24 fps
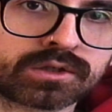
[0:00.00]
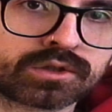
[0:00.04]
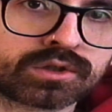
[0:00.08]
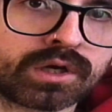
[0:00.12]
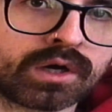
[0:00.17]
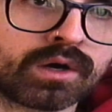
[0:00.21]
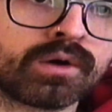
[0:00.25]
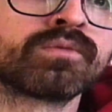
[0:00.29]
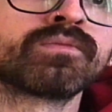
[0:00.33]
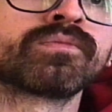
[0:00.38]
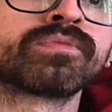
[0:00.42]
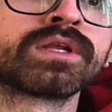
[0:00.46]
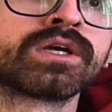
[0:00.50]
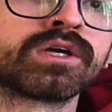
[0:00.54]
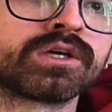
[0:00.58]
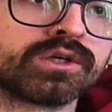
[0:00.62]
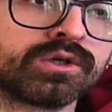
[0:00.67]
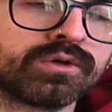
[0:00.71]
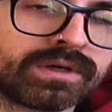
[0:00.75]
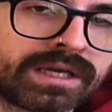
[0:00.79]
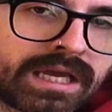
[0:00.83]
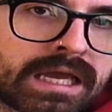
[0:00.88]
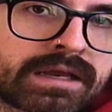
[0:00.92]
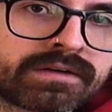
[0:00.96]
So
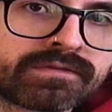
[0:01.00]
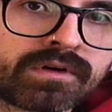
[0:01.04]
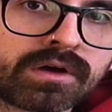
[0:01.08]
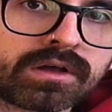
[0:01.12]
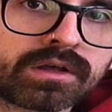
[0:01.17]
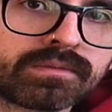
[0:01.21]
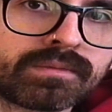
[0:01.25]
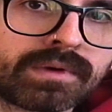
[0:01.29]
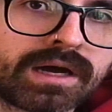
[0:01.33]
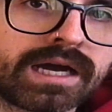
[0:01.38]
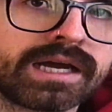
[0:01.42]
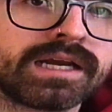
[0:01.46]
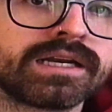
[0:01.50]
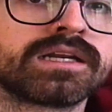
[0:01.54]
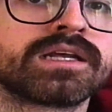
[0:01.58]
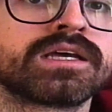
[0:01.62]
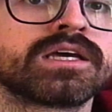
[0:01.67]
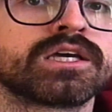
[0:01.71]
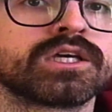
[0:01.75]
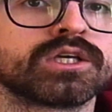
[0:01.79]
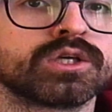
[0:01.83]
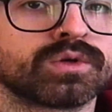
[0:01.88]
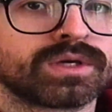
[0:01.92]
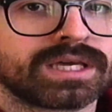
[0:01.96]
you can follow mine,
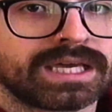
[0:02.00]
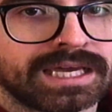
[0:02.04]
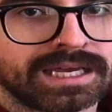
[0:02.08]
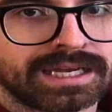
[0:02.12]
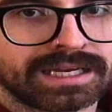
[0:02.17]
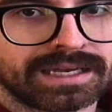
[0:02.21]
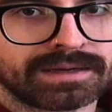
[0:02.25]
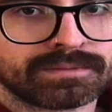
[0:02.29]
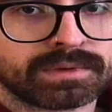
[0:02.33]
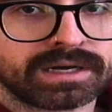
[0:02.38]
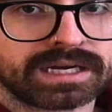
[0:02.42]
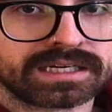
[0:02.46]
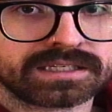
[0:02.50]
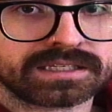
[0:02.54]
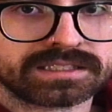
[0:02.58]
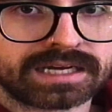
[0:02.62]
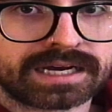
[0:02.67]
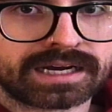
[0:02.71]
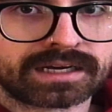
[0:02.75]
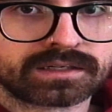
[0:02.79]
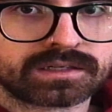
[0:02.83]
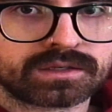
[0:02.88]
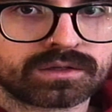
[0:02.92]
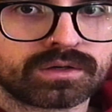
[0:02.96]
you can get my
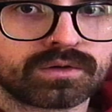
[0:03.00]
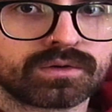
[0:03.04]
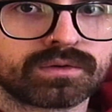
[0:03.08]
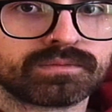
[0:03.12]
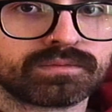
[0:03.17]
exact